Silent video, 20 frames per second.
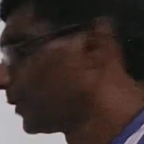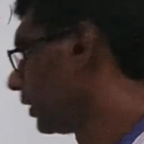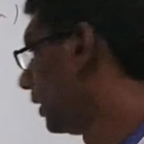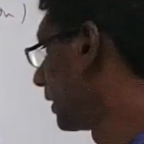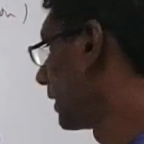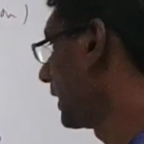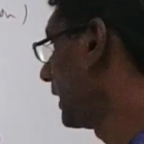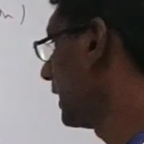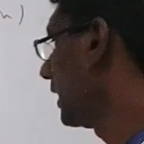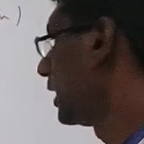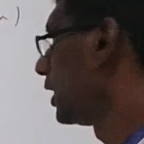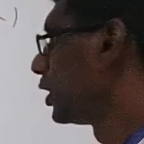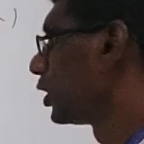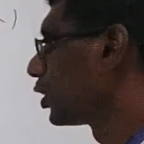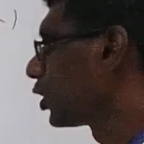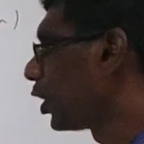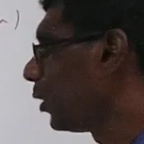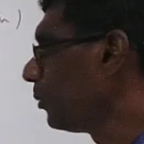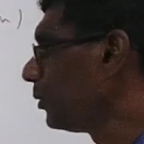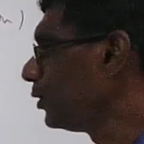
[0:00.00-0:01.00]
Okay,
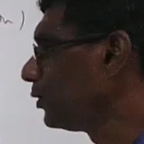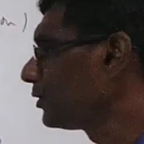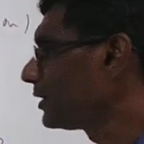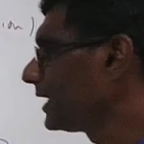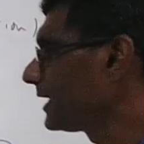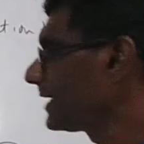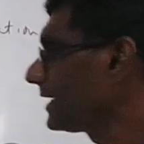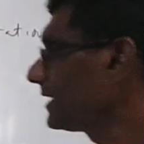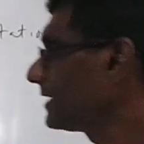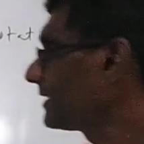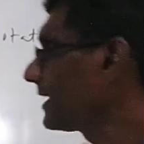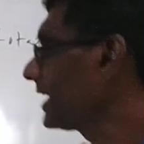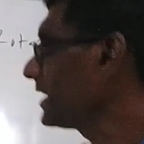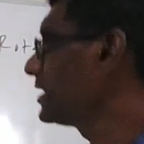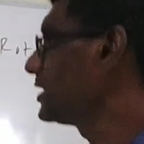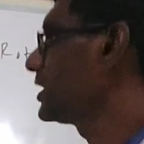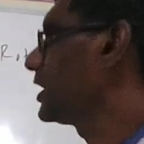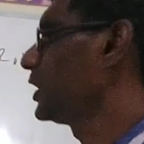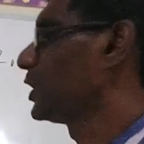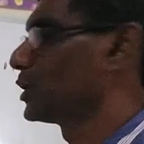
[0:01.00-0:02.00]
commutator
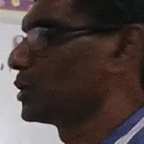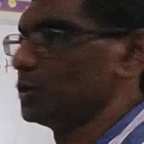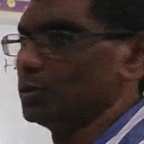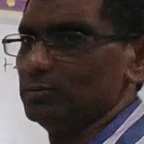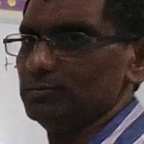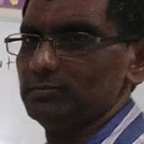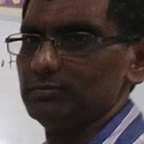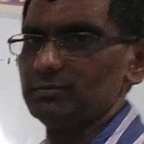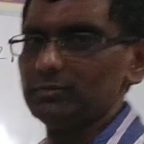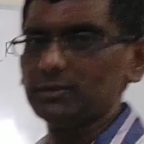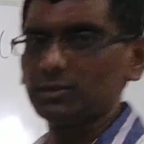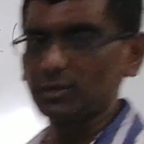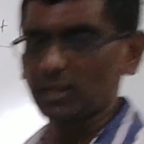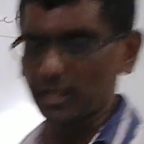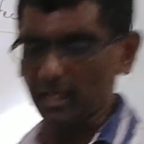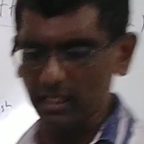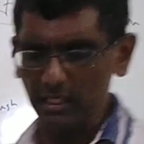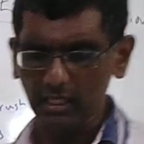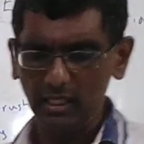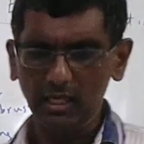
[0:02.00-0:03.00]
touch and go.
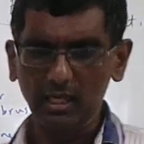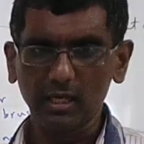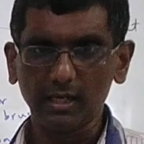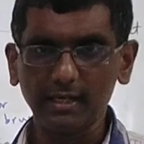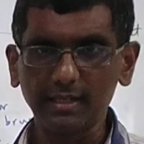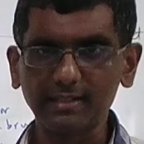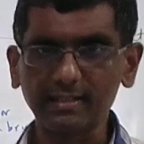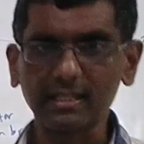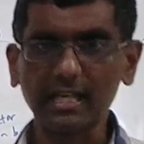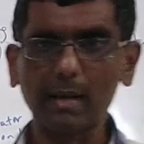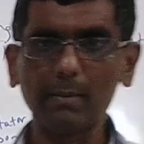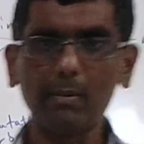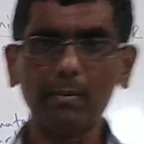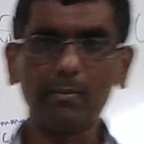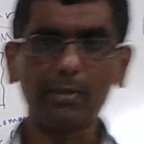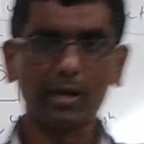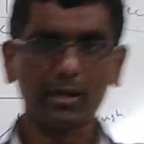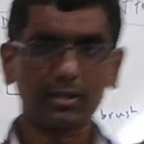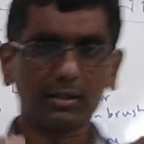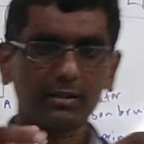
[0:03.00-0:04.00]
Okay, this is carbon
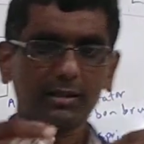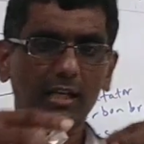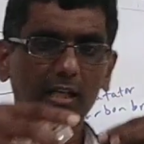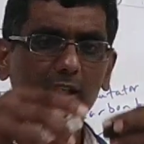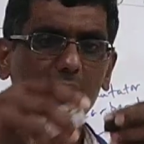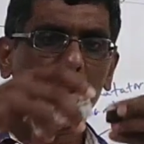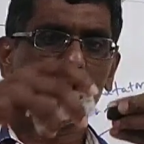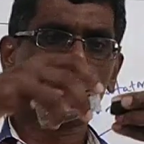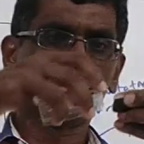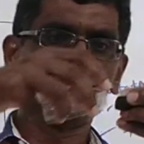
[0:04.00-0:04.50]
brush, touch and